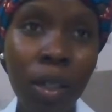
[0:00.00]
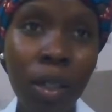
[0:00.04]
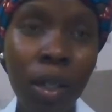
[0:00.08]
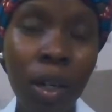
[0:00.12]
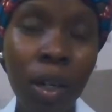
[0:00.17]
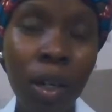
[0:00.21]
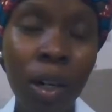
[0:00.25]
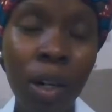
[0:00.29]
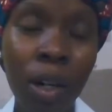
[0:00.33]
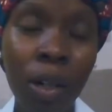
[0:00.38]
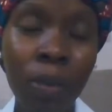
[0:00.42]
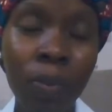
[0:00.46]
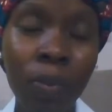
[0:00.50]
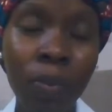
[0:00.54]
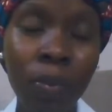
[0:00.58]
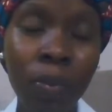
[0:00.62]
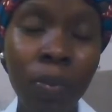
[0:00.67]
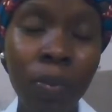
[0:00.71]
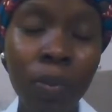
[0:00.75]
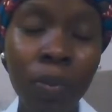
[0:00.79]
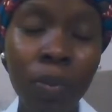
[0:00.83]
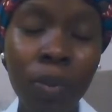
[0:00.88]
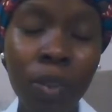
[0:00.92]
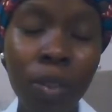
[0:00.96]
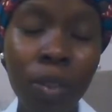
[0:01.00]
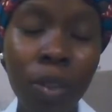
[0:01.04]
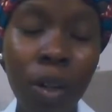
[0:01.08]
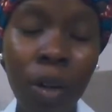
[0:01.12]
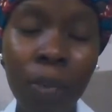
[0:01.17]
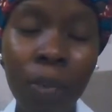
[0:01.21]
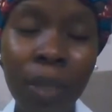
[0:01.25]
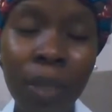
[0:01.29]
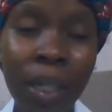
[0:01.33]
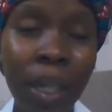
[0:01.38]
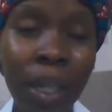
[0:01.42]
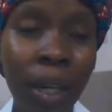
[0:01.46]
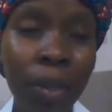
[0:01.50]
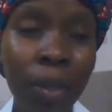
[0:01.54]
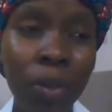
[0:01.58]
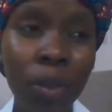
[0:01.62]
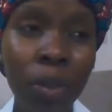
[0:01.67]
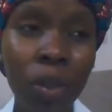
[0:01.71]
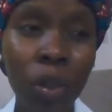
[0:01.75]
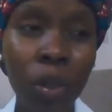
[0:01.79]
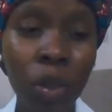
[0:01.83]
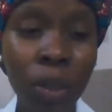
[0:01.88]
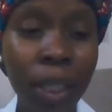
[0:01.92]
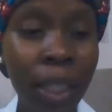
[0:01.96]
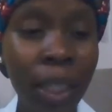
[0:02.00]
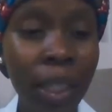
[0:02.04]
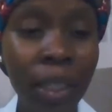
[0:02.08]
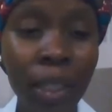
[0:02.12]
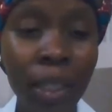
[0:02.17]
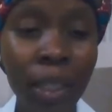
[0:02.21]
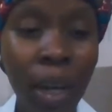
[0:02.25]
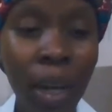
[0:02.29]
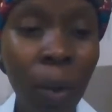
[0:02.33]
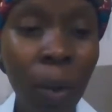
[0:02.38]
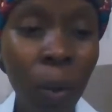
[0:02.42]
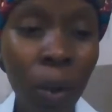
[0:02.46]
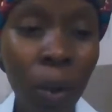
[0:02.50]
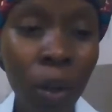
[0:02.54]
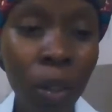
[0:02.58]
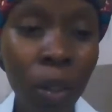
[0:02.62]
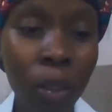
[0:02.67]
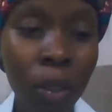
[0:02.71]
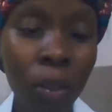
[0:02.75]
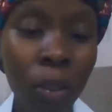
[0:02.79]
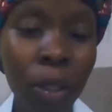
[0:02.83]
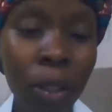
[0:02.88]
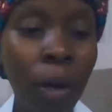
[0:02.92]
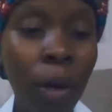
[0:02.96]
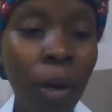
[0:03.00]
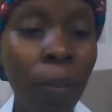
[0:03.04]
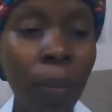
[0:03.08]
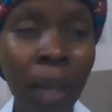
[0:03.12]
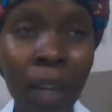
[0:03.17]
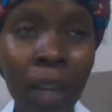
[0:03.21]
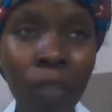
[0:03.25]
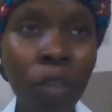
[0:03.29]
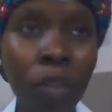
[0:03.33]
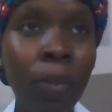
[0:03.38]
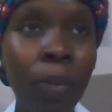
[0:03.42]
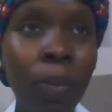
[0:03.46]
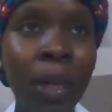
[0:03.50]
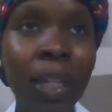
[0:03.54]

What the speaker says: um, coming out to showcase their works on our platform.